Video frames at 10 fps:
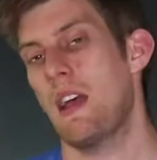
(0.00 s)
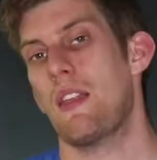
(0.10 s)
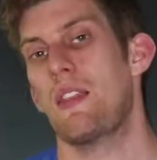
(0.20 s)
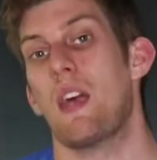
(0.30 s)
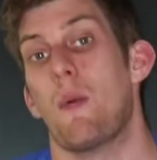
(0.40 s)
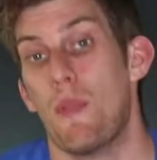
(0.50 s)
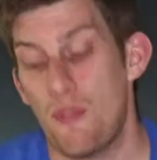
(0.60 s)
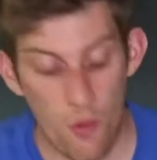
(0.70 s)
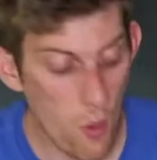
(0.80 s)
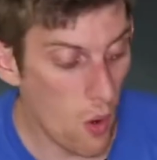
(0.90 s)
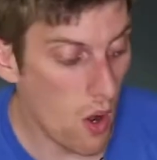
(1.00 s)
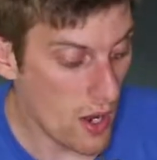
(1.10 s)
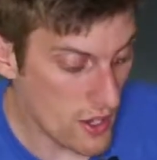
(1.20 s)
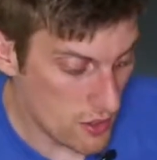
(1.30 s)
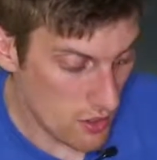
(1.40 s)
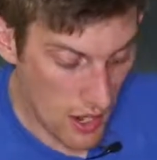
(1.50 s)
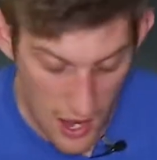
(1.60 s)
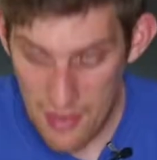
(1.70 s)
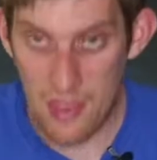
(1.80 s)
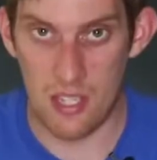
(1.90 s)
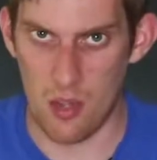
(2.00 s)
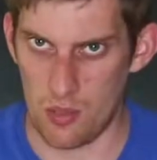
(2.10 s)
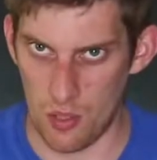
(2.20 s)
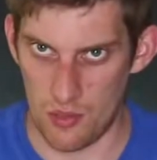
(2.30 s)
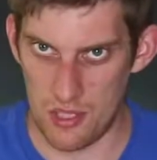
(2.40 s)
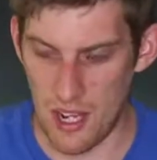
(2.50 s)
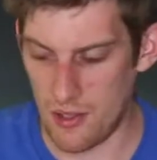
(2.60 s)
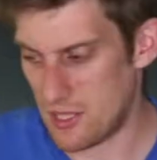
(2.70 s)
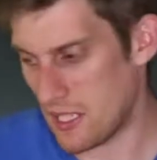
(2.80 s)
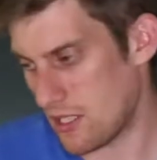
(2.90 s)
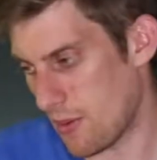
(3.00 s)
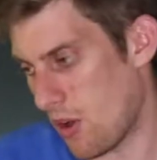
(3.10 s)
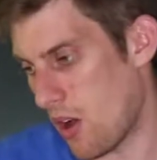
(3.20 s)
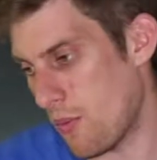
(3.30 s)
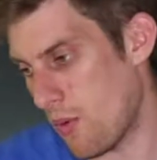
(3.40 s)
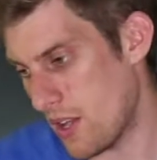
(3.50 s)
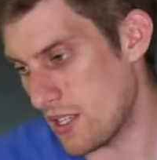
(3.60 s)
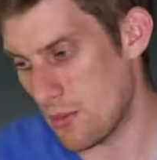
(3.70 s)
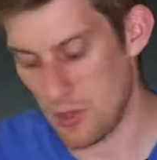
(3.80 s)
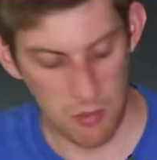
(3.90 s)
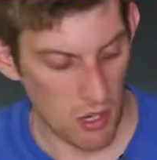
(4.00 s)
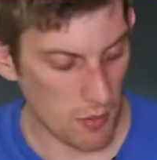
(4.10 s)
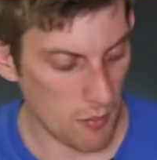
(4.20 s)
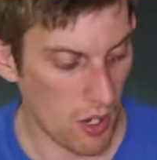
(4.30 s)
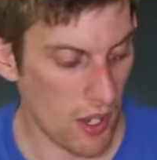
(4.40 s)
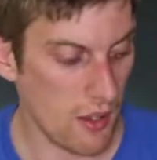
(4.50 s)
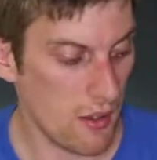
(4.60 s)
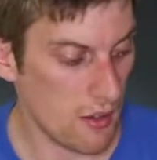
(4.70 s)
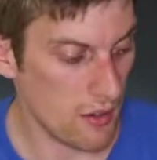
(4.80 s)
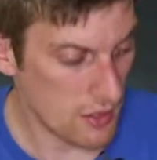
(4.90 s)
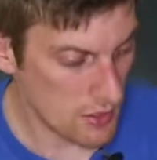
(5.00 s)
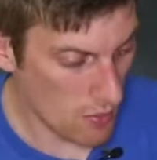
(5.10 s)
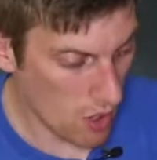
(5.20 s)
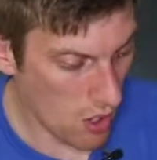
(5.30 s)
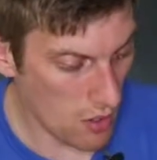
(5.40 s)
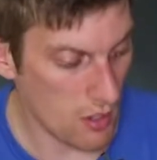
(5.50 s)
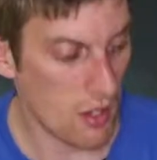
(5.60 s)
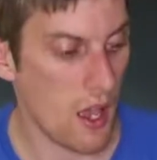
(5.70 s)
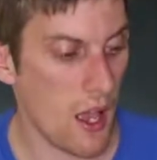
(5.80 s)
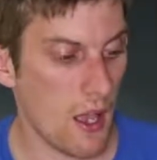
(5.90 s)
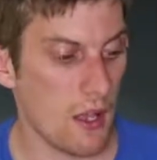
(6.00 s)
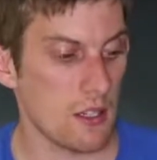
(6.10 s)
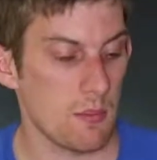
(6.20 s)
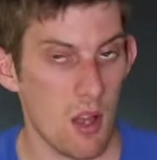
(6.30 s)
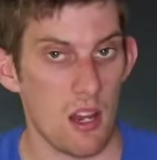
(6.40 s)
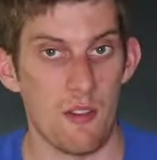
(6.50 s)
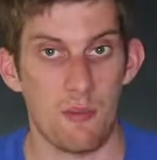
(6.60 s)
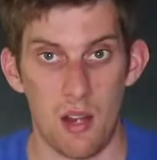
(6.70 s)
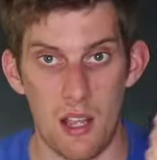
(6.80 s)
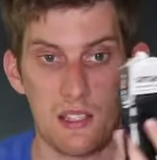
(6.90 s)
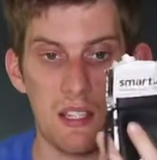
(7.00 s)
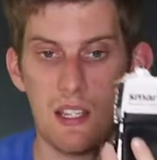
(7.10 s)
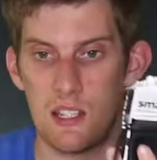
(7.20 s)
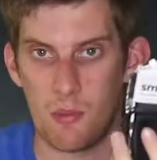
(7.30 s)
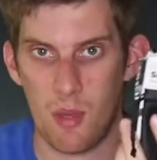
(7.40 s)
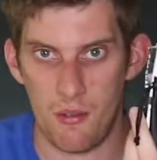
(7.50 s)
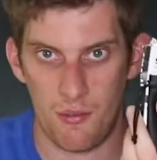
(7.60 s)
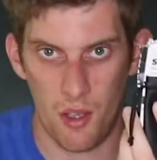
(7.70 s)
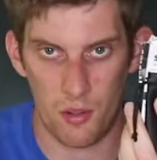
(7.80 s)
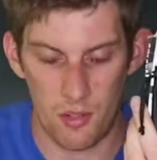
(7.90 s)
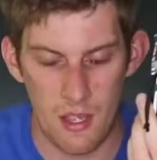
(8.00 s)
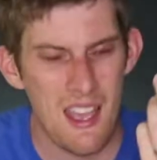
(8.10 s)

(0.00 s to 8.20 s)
And before I had this whole sort of sound setup, what I did was plug my SmartLav Plus into my phone.